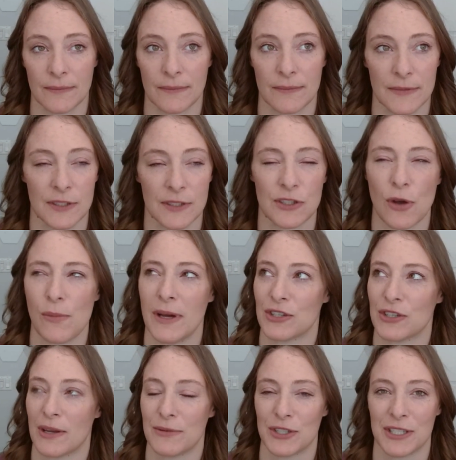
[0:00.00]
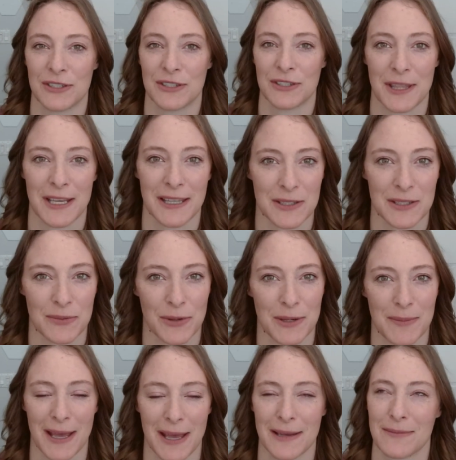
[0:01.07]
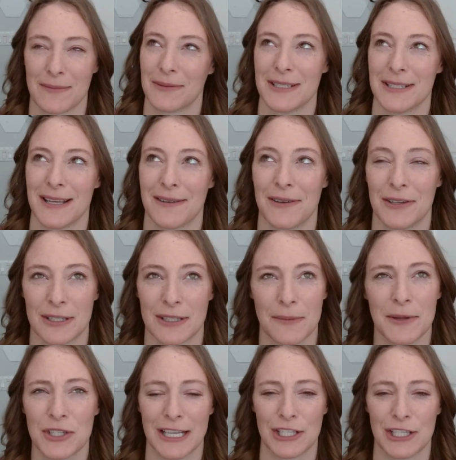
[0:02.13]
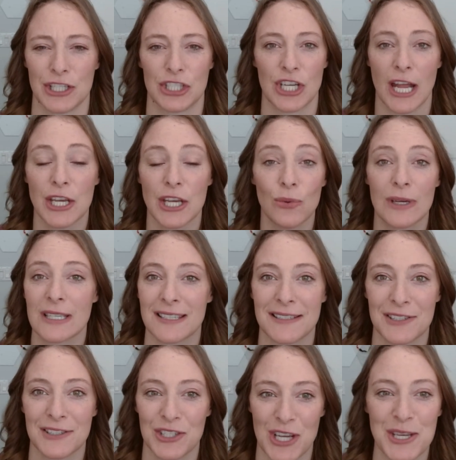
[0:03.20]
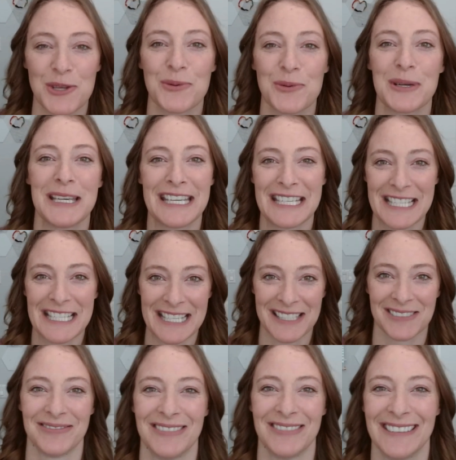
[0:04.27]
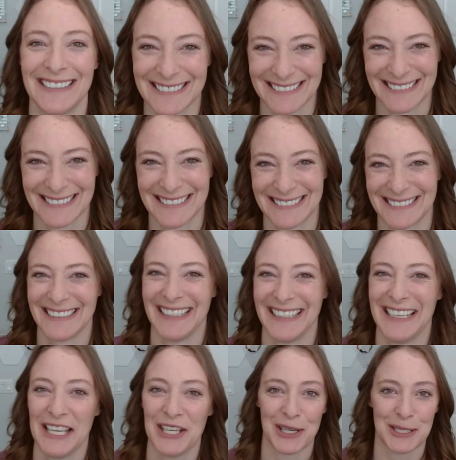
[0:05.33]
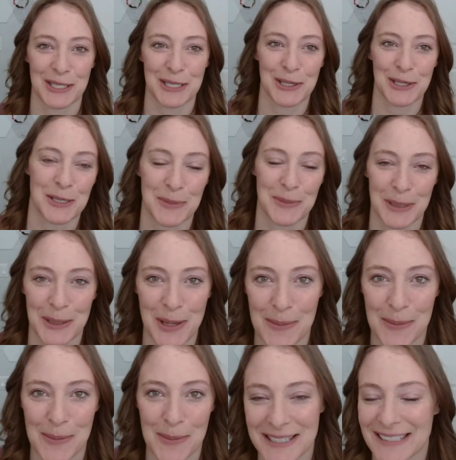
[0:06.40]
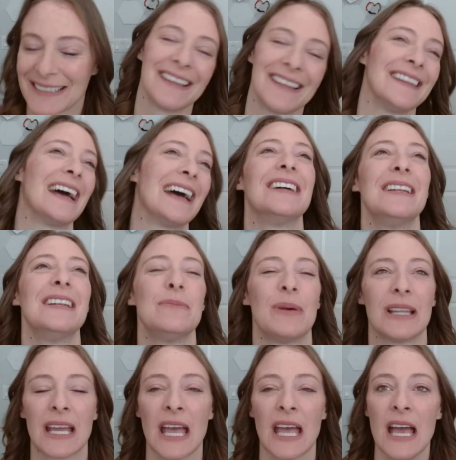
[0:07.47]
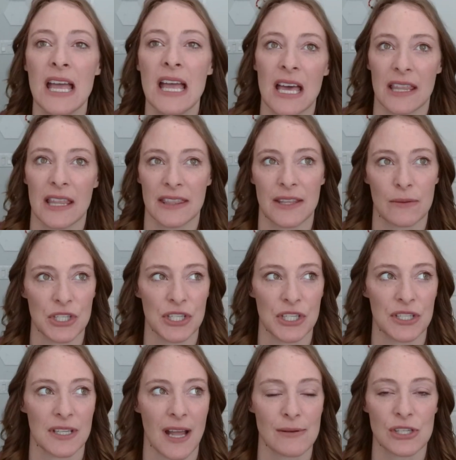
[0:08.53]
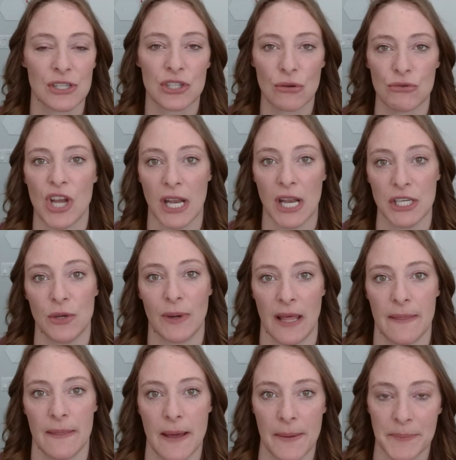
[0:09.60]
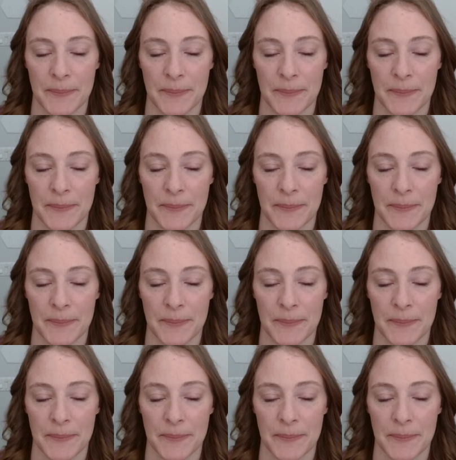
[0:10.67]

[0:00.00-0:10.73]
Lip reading: So much, I was just trying to think of this word in my head. I'm like, what is that called? So much like genuineness. You guys can correct me in the comments on that one. But like, I was so genuine in them.